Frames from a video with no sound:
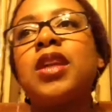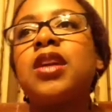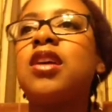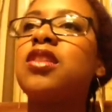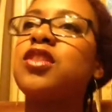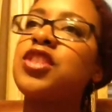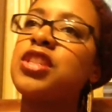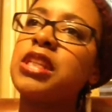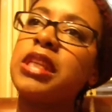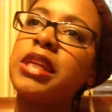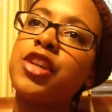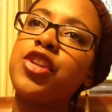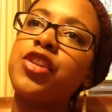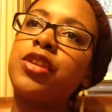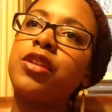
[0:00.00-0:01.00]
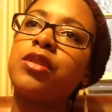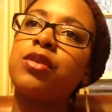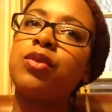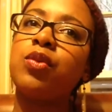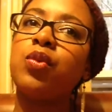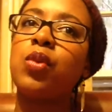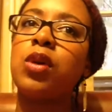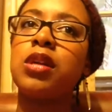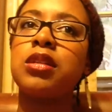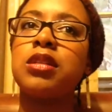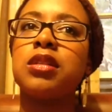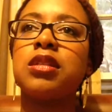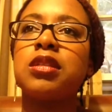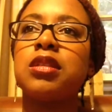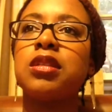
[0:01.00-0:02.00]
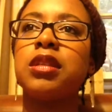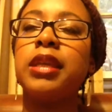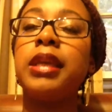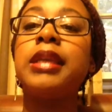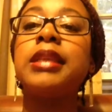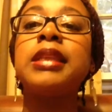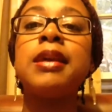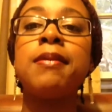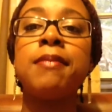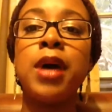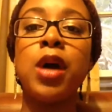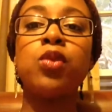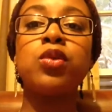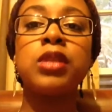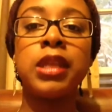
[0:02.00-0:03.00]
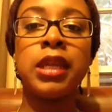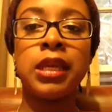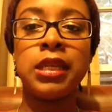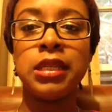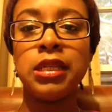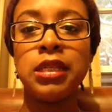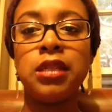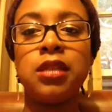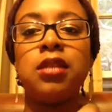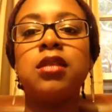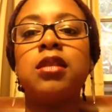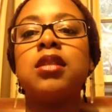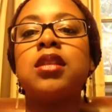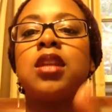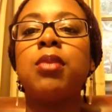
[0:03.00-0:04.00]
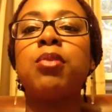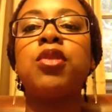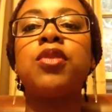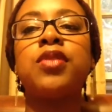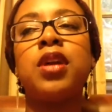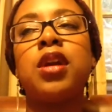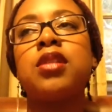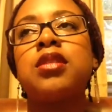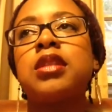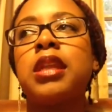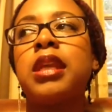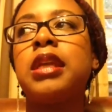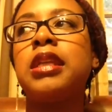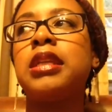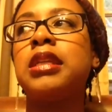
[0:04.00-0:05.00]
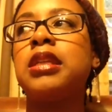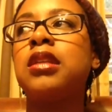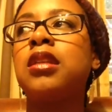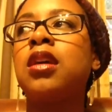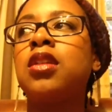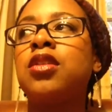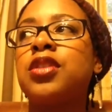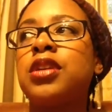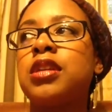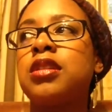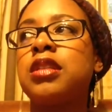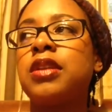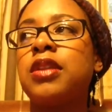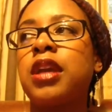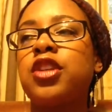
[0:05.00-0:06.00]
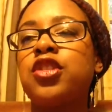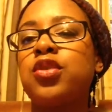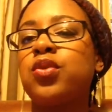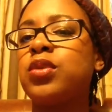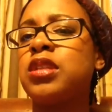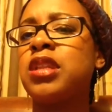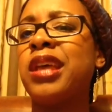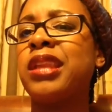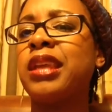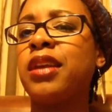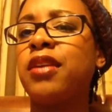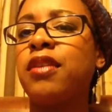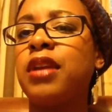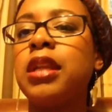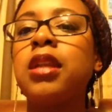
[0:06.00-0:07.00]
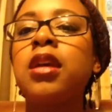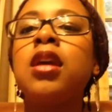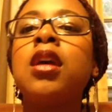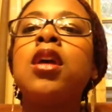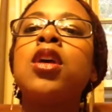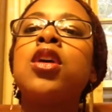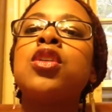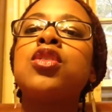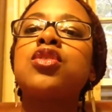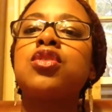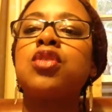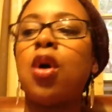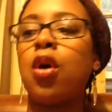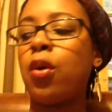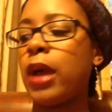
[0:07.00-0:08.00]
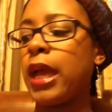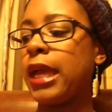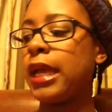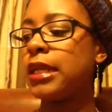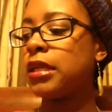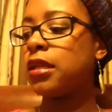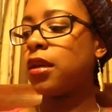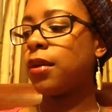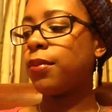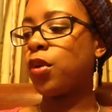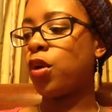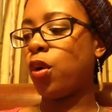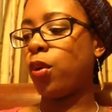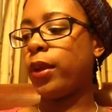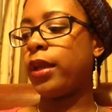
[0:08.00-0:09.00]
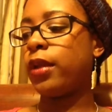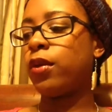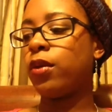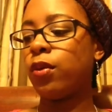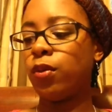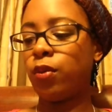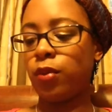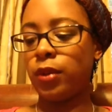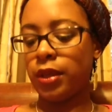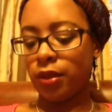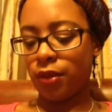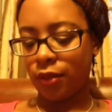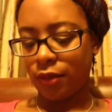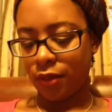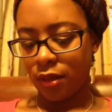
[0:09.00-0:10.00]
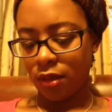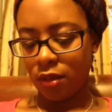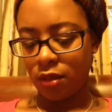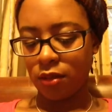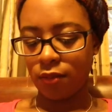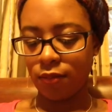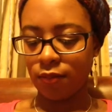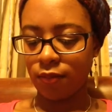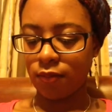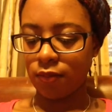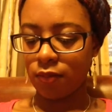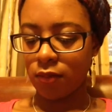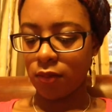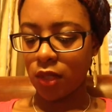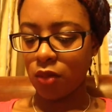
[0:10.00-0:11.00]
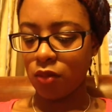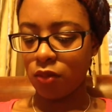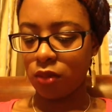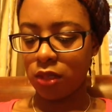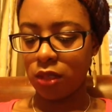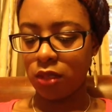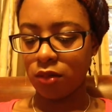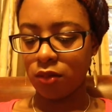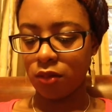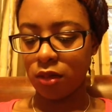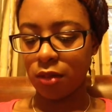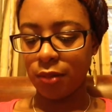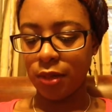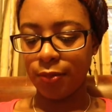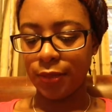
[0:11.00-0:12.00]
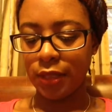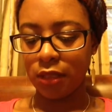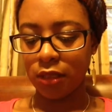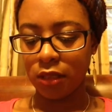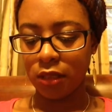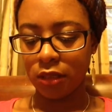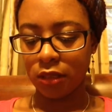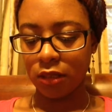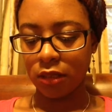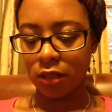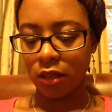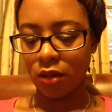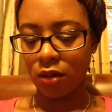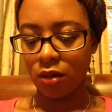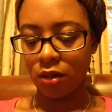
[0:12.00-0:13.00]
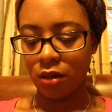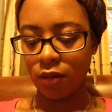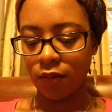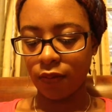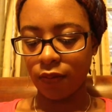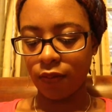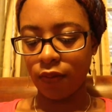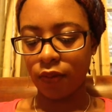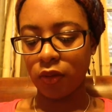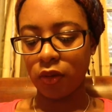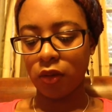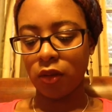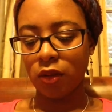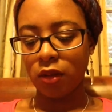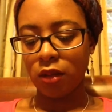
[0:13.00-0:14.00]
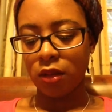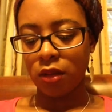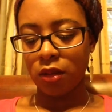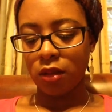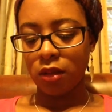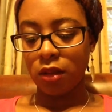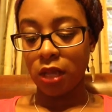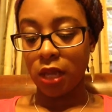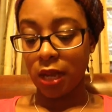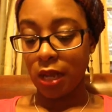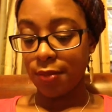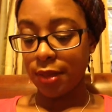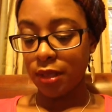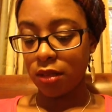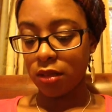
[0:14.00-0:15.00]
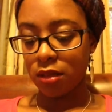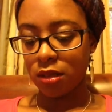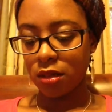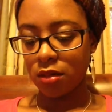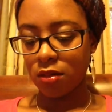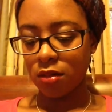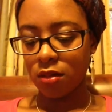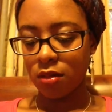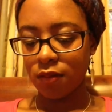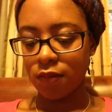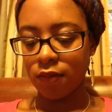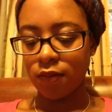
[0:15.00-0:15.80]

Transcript: color selection was in the amount that I needed, in the number of yards that I needed. Color selection was not that great. So I ended up going with, oh dear, let me peel this sticker off. Can I peel the sticker off?